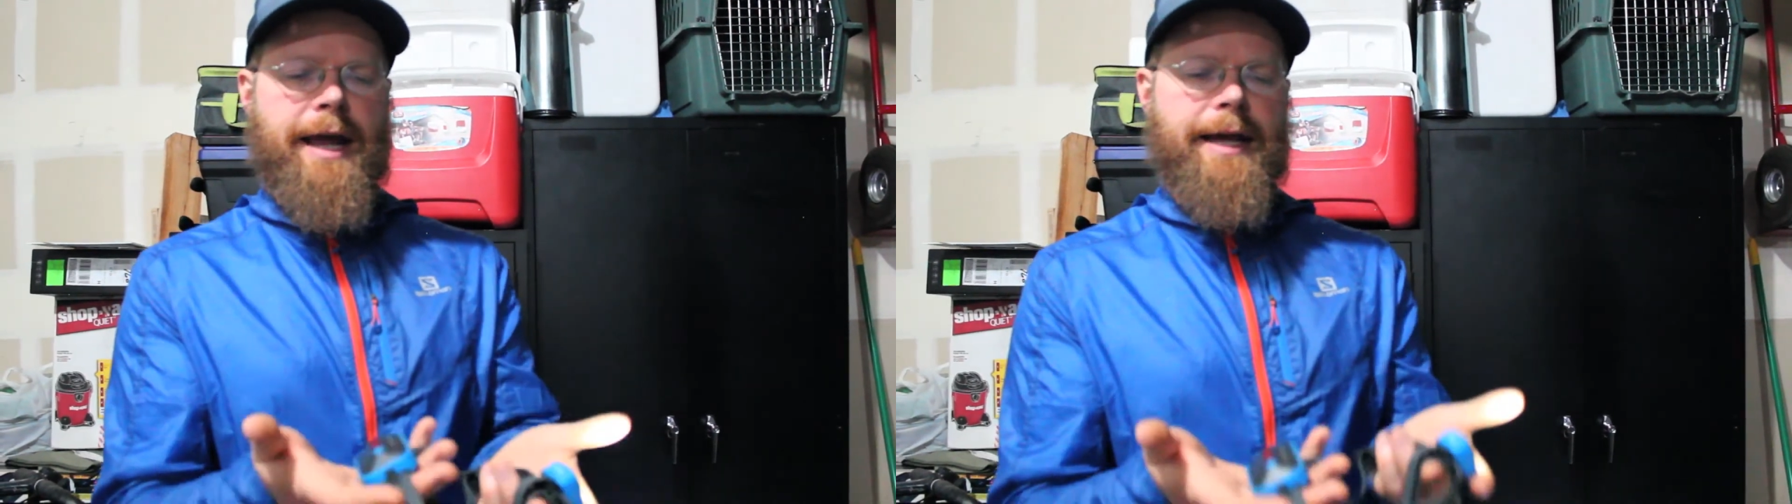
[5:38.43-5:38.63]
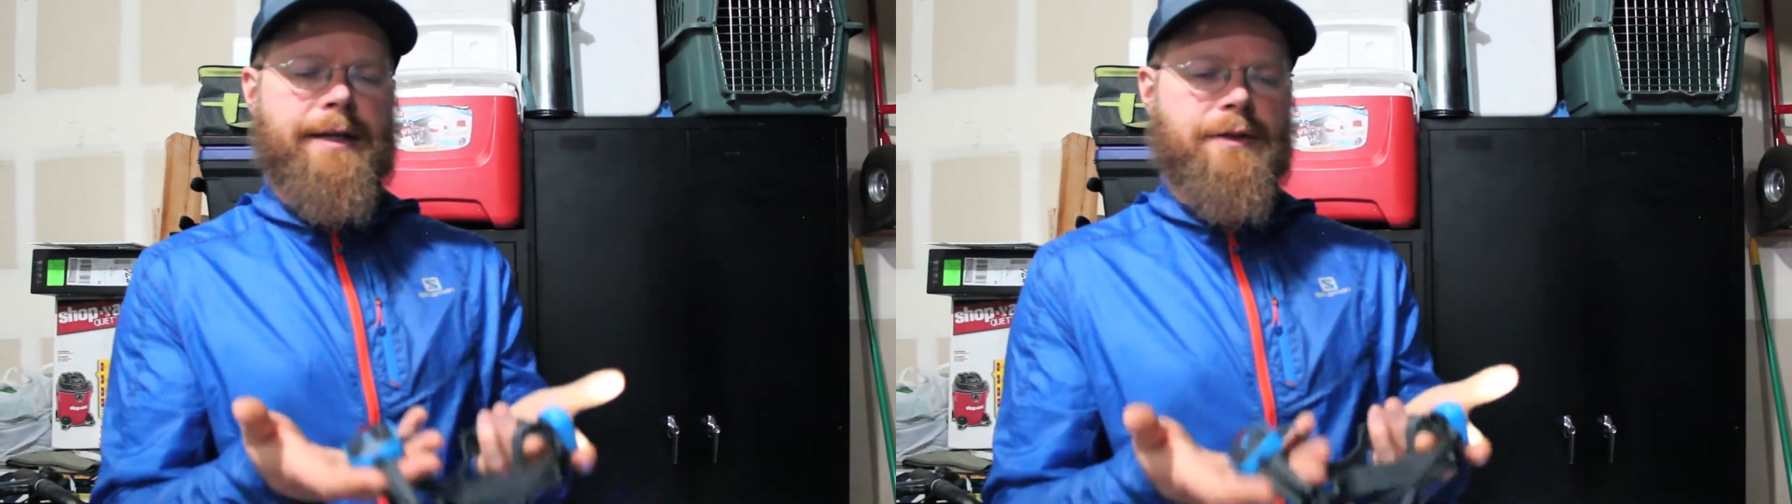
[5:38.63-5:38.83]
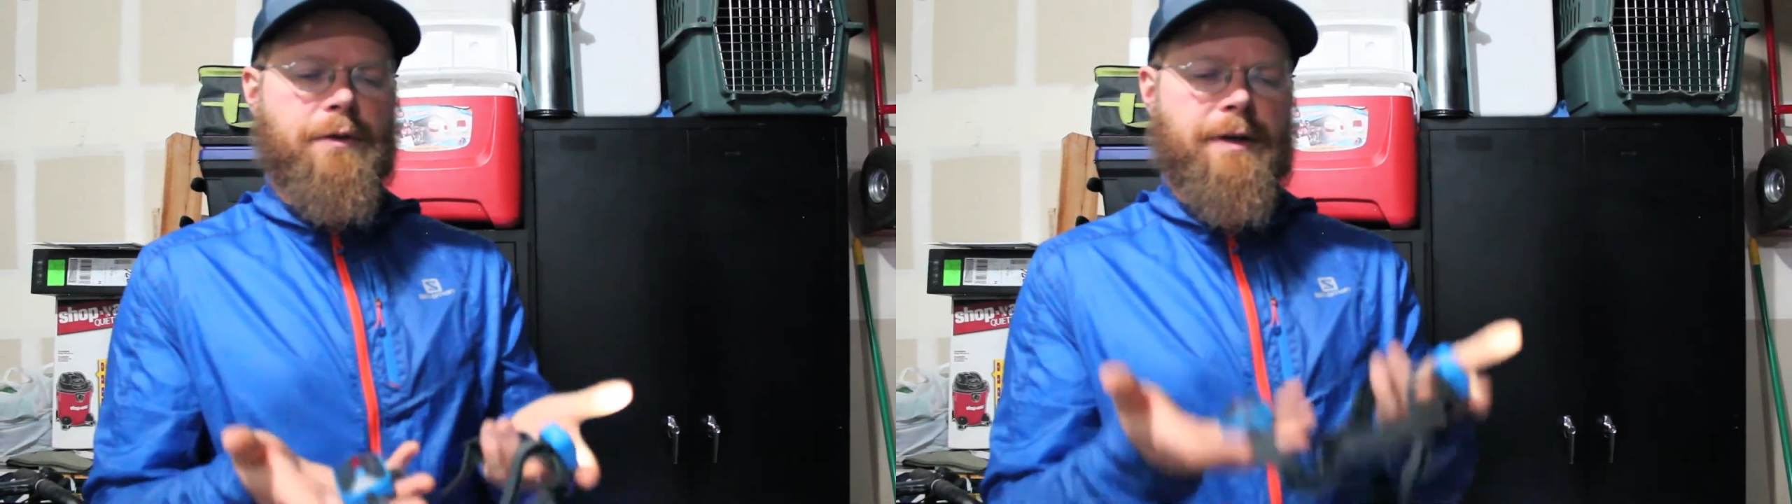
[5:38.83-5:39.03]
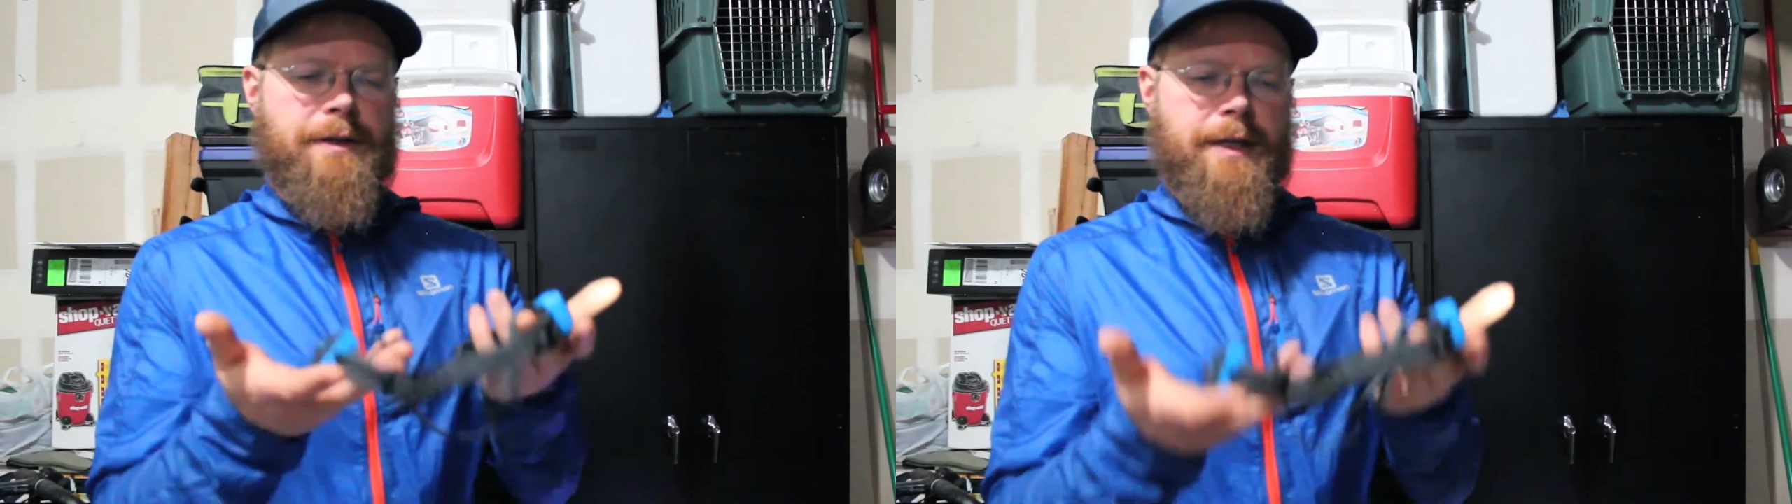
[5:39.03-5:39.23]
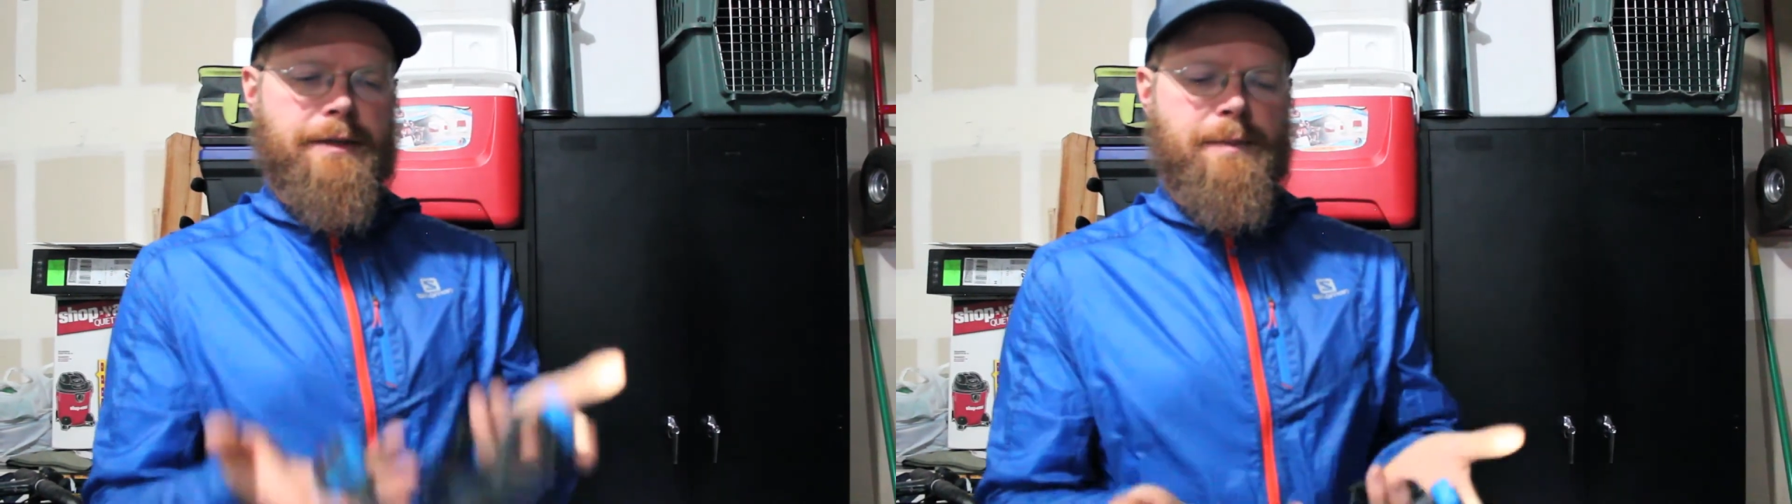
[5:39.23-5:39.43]
and so it
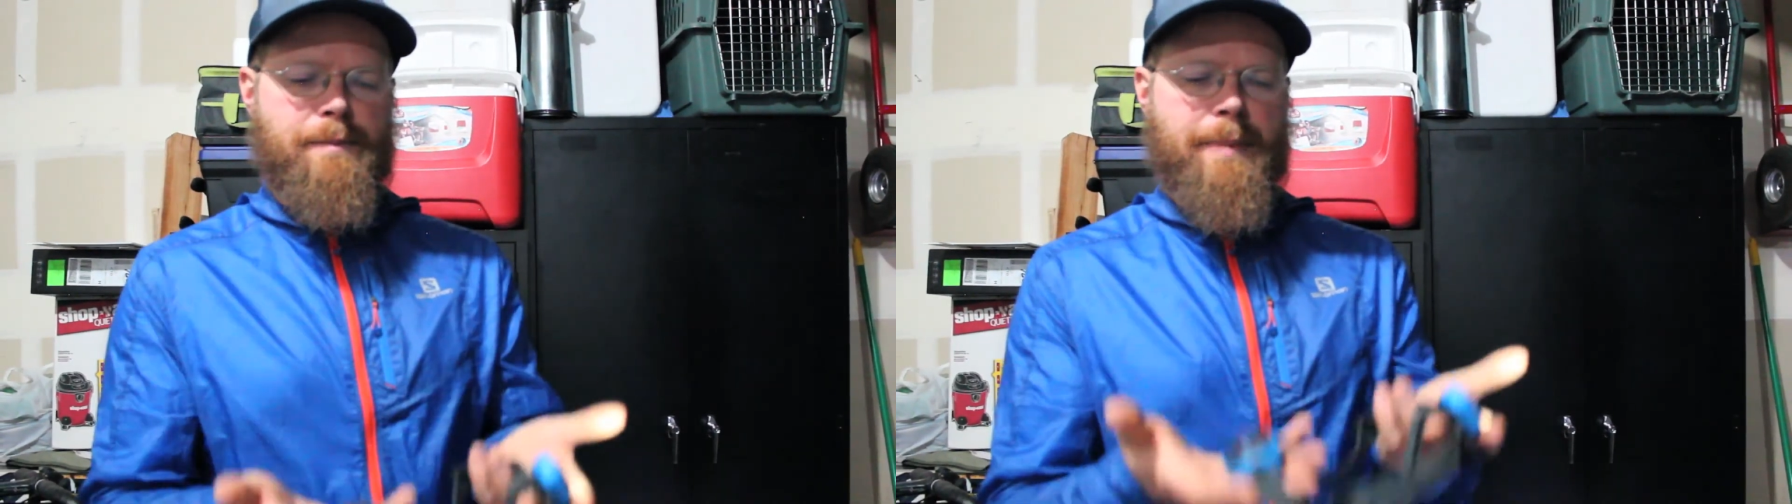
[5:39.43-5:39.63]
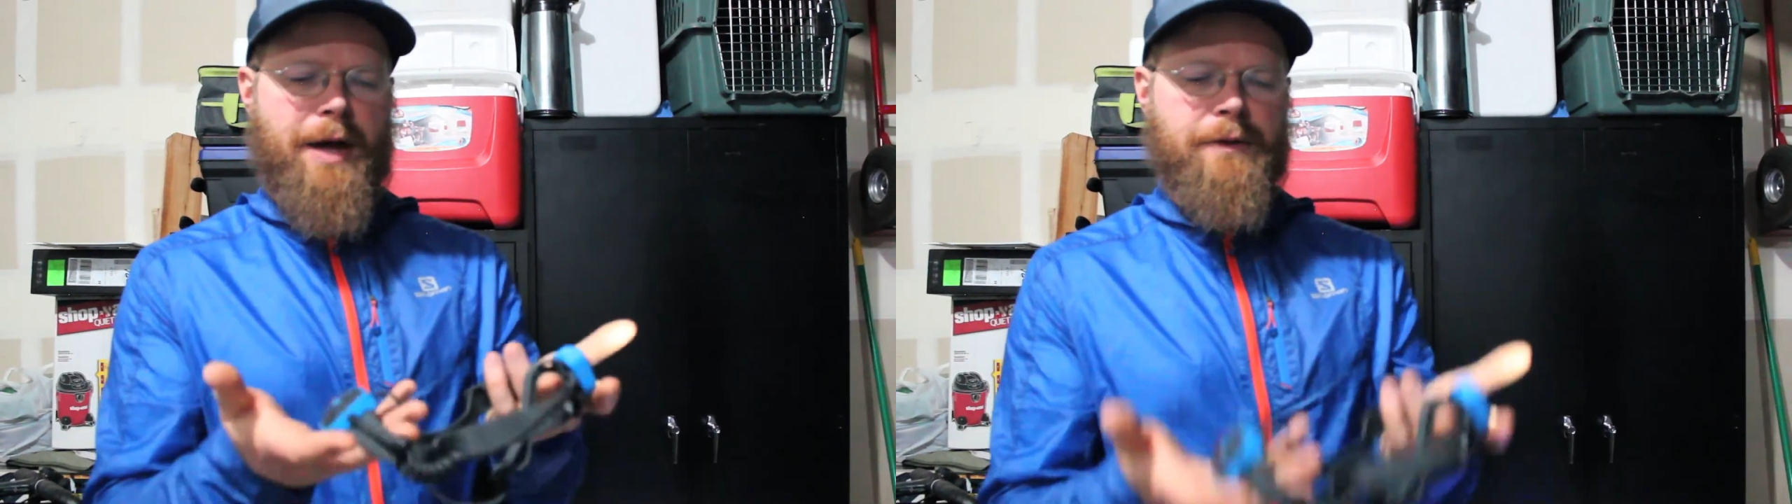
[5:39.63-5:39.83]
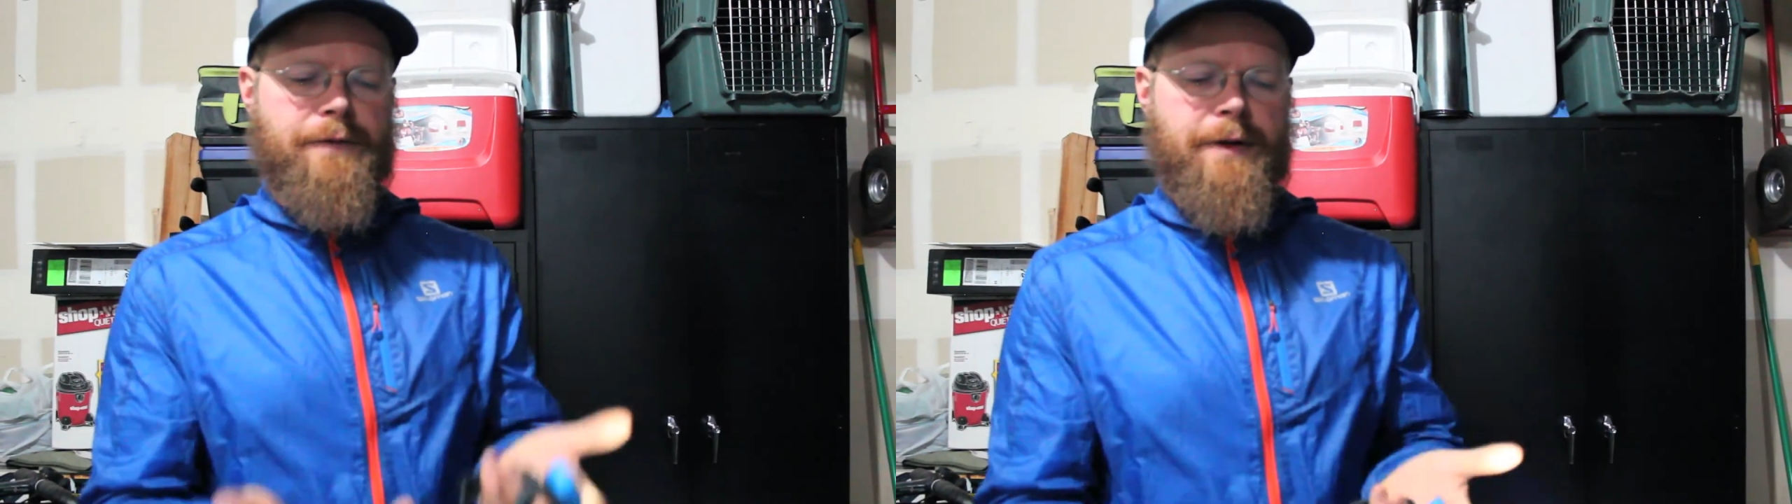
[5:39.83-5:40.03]
doesn't bounce